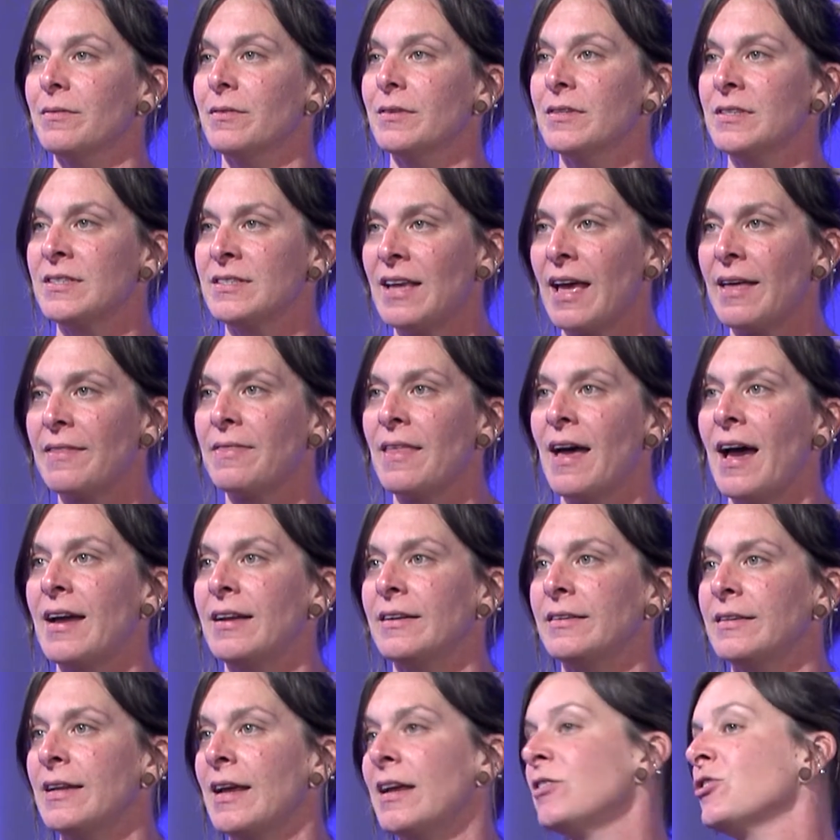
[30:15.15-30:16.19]
set that
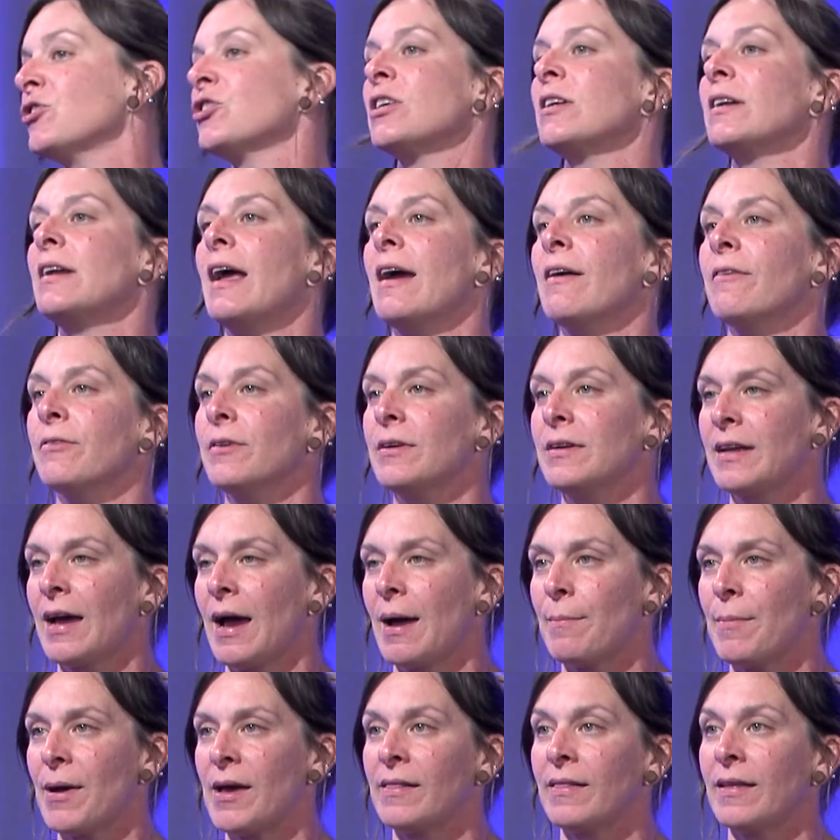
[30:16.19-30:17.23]
intention every
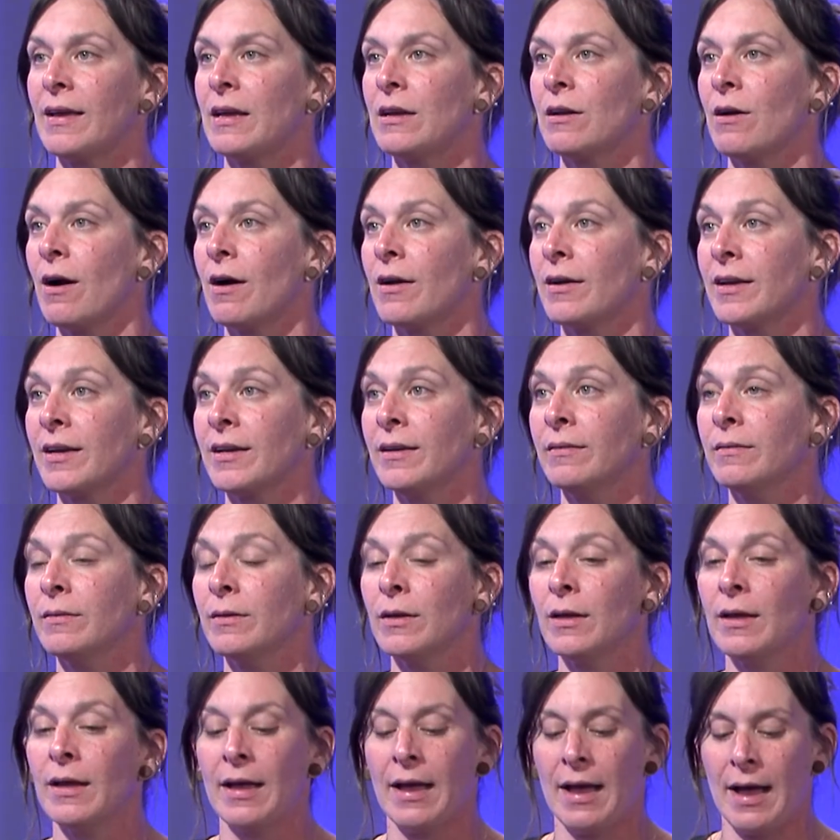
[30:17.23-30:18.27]
time I laid on it.
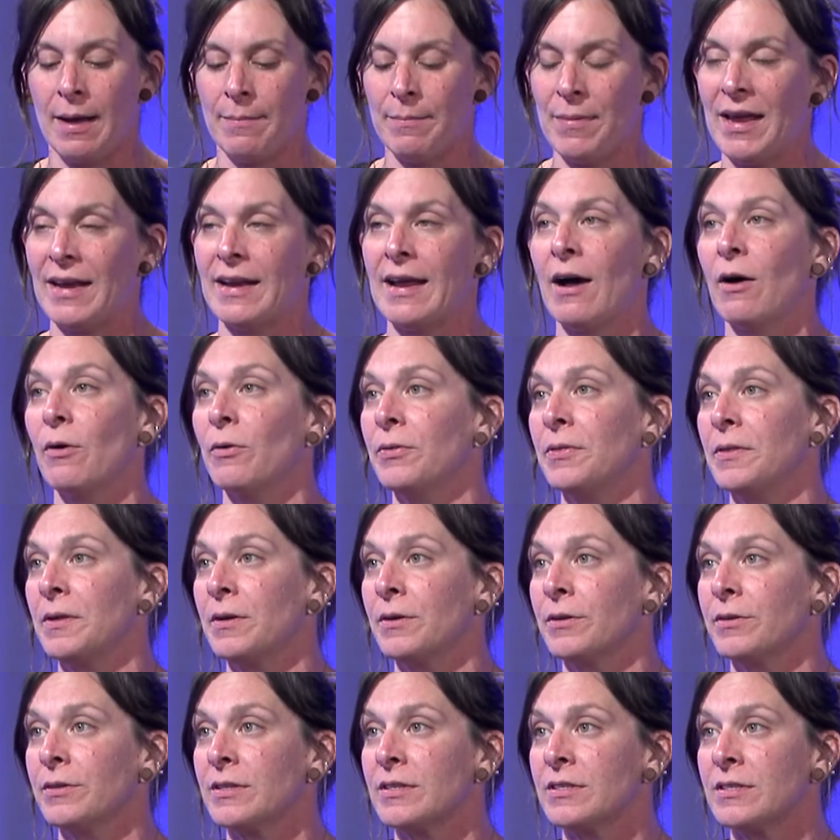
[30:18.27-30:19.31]
I made
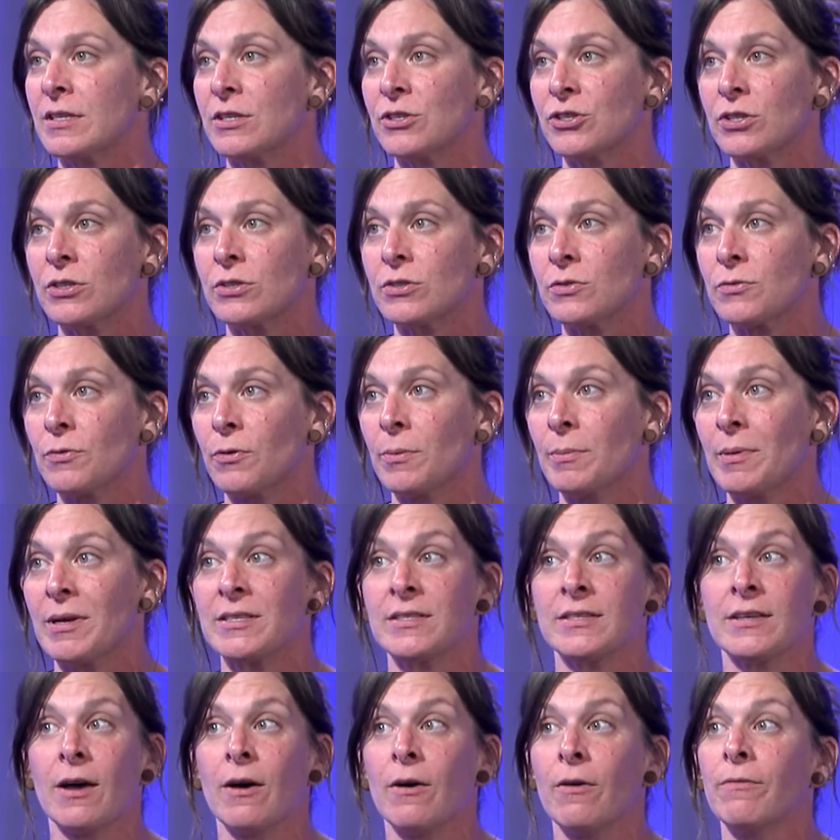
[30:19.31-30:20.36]
healthier decisions for
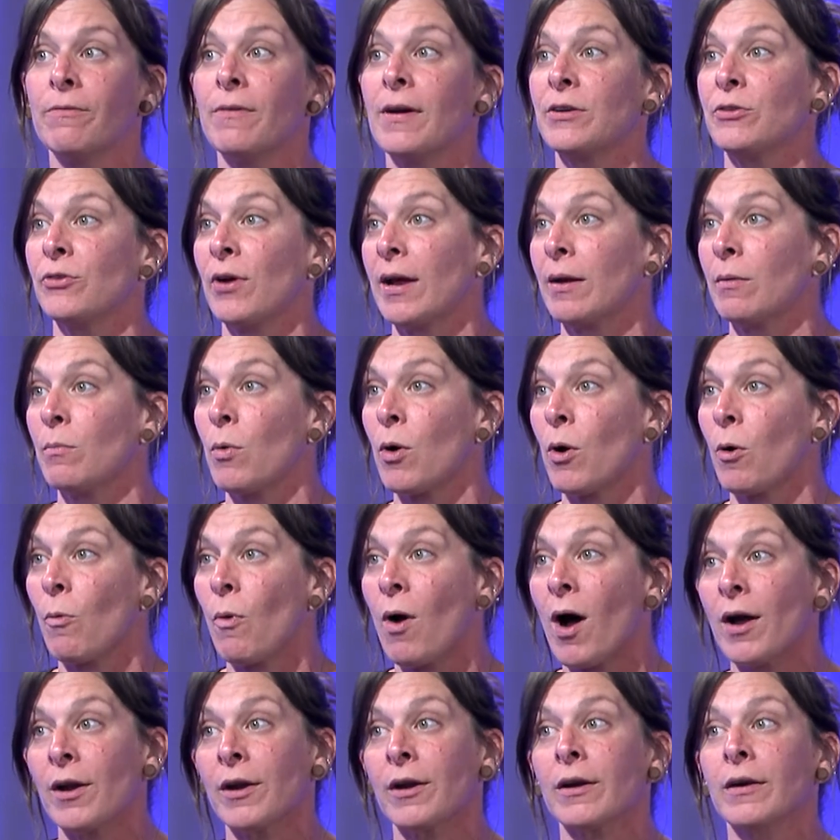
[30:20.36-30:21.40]
myself. I drank more
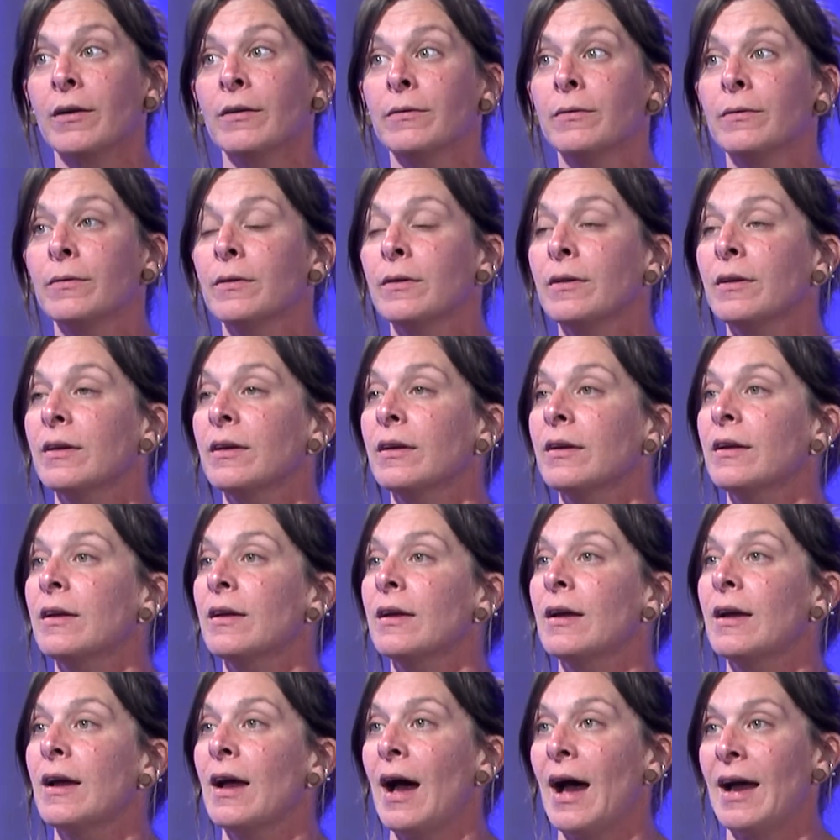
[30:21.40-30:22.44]
water.
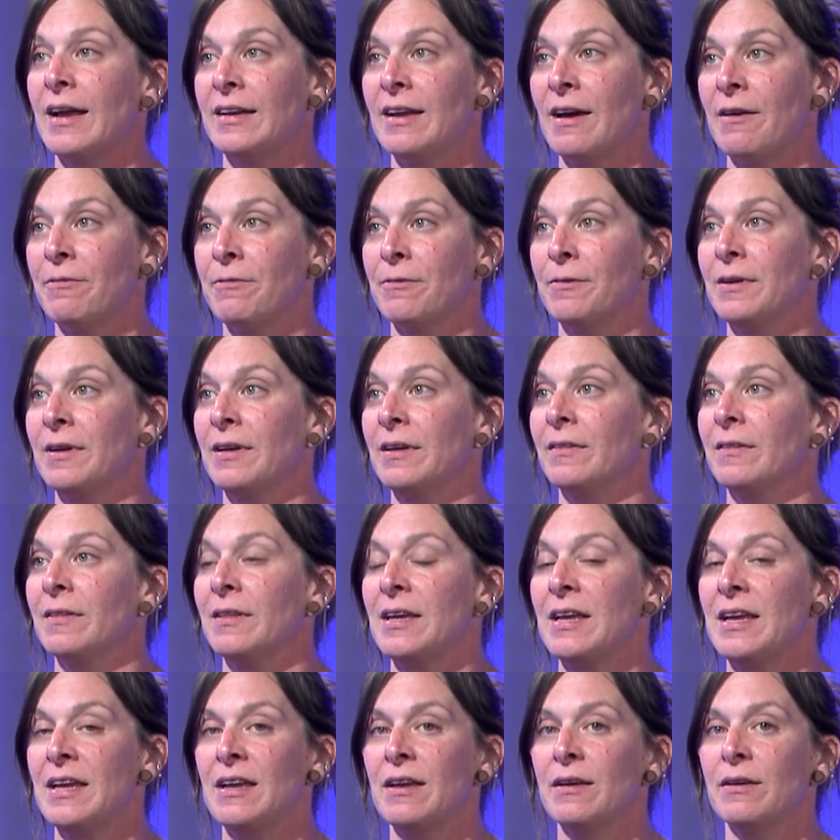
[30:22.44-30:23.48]

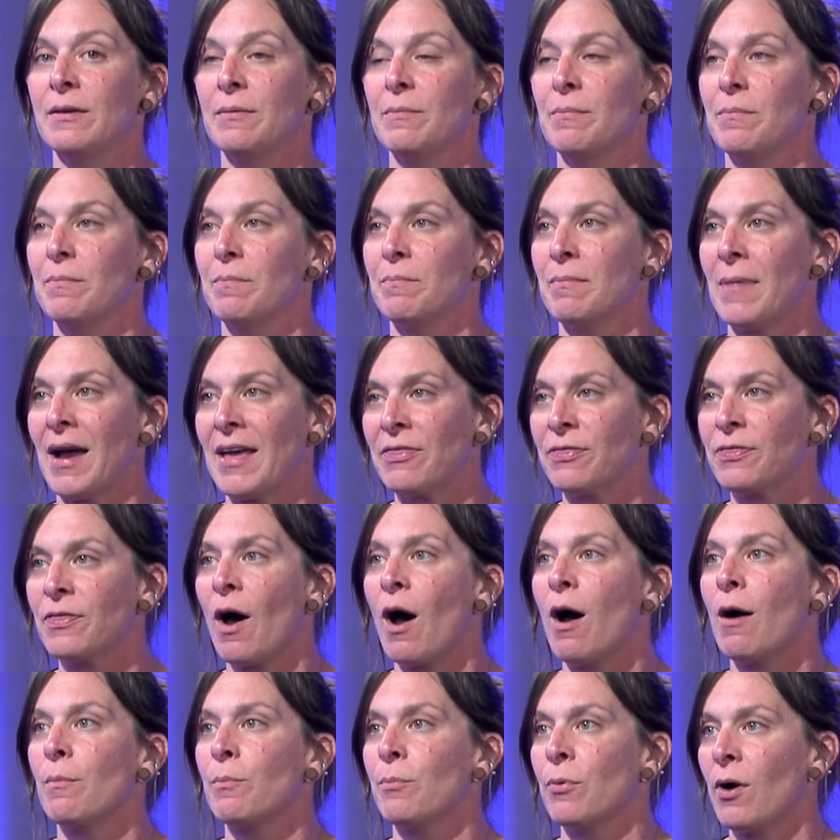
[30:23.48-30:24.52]
My
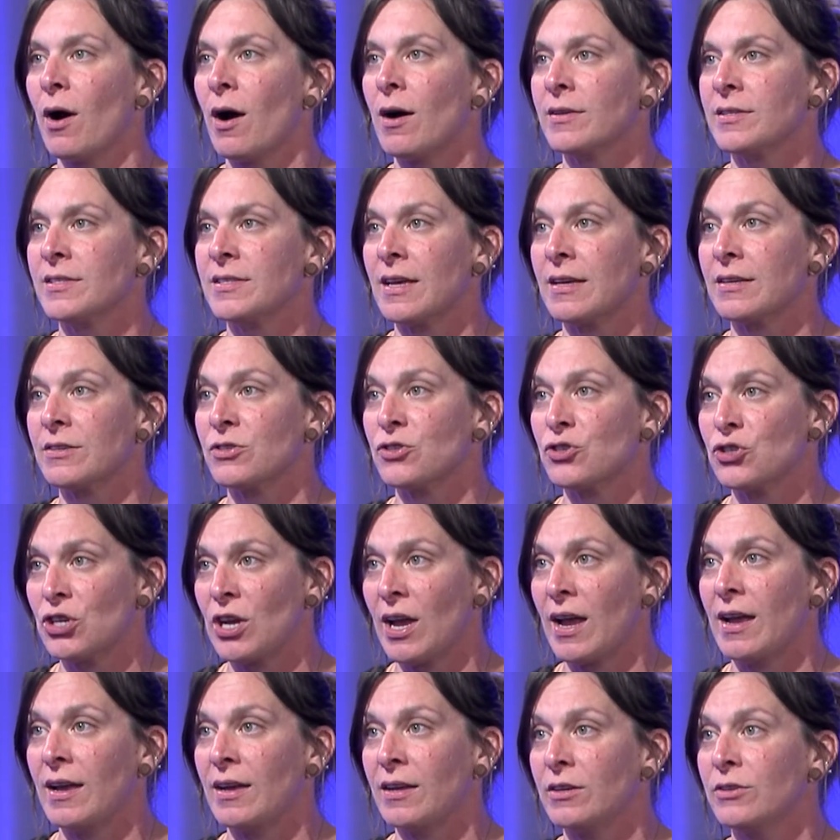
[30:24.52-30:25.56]
thought process
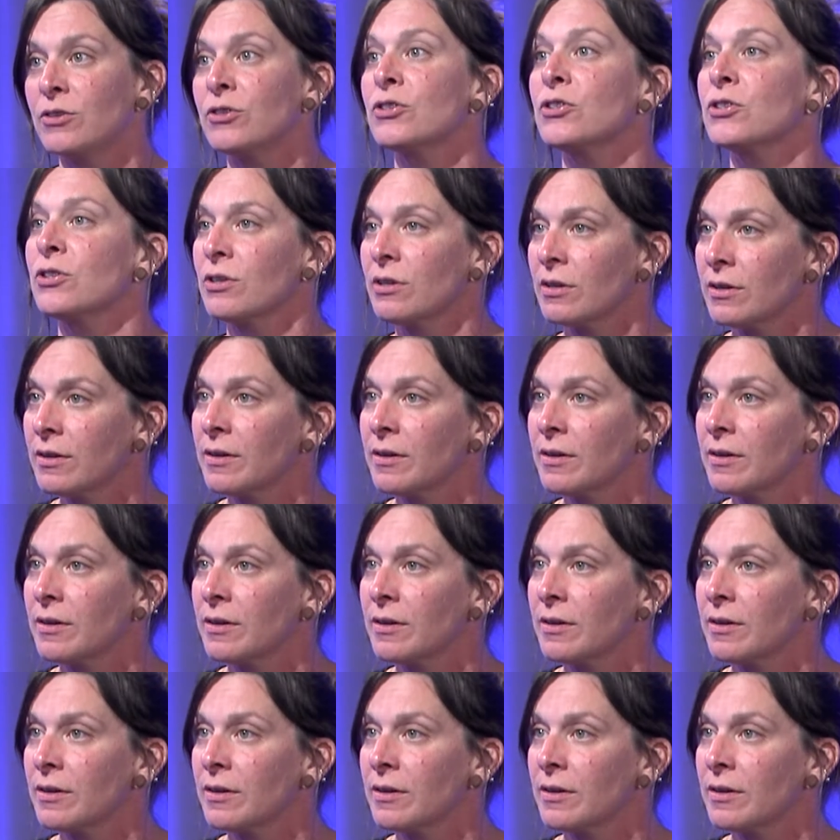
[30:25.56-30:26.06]
changed.